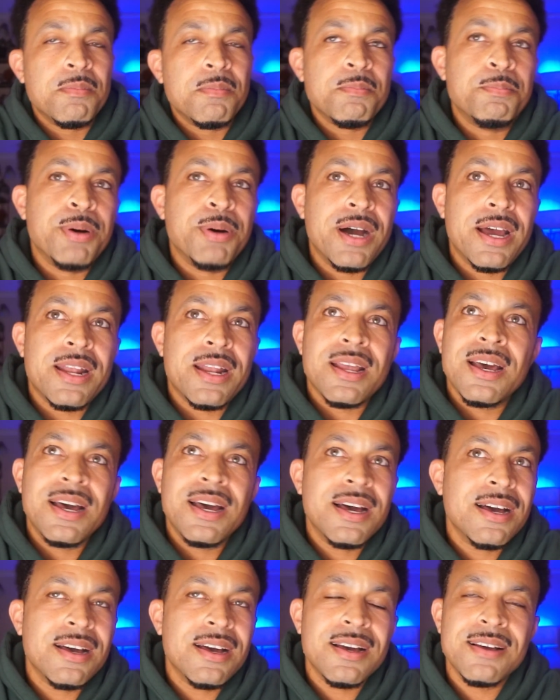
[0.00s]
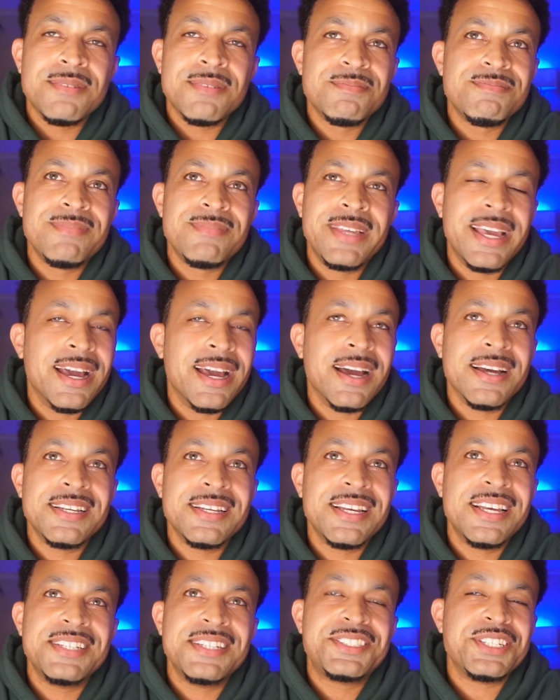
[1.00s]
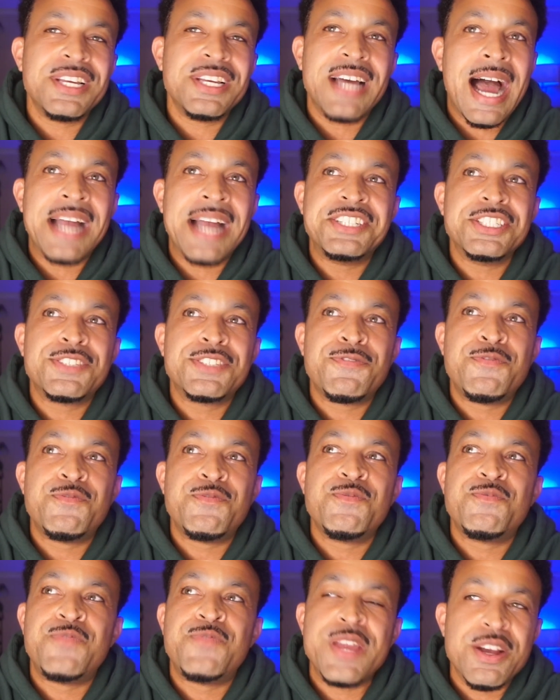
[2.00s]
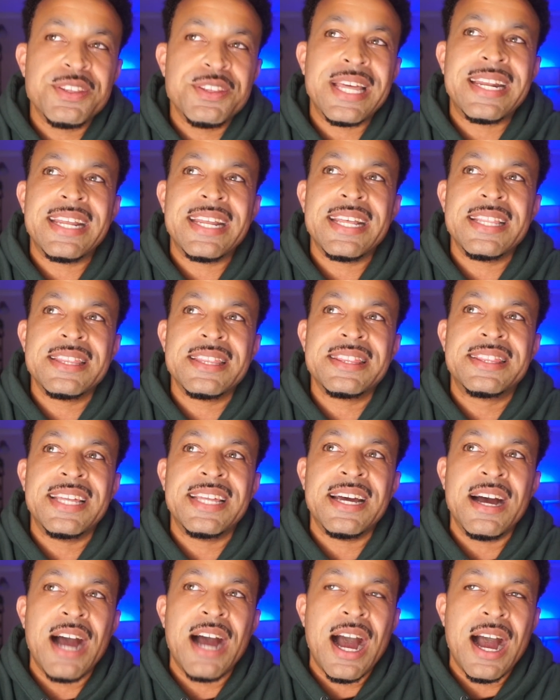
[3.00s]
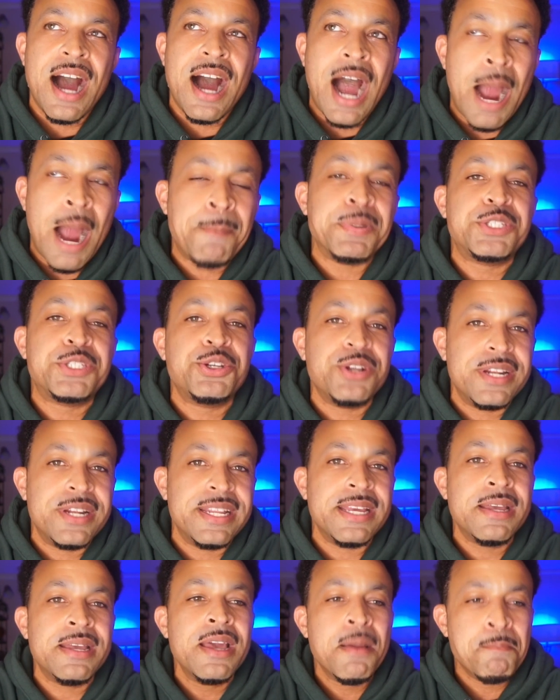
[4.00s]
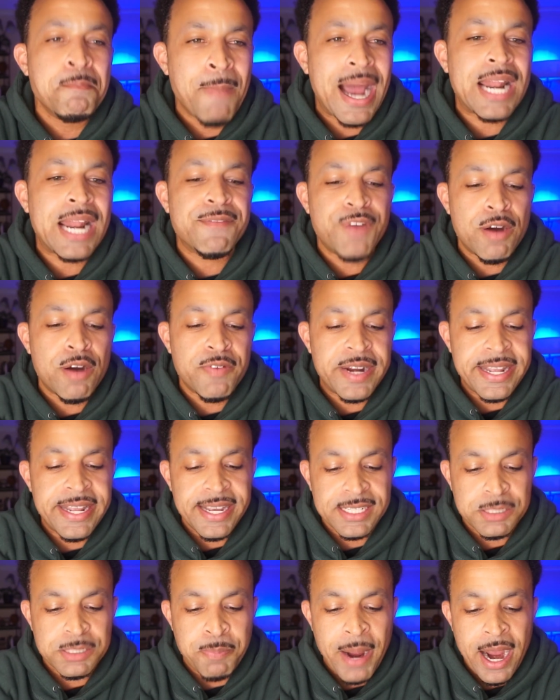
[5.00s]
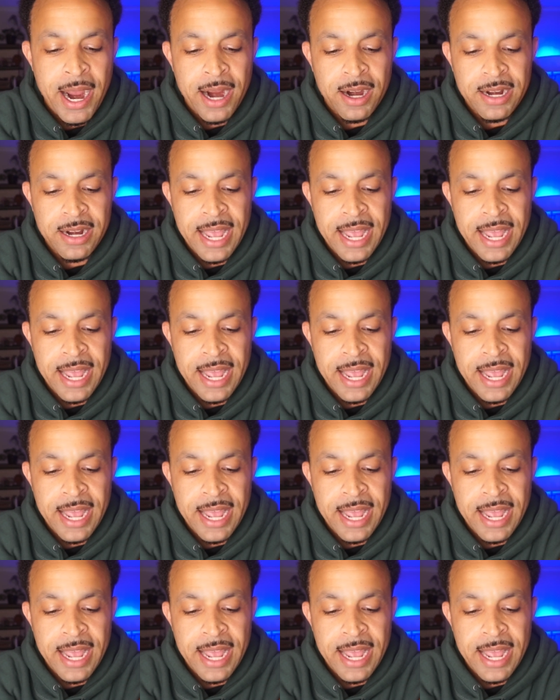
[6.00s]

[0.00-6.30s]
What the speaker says: But, yeah, I just fear that the opportunity might have already expired.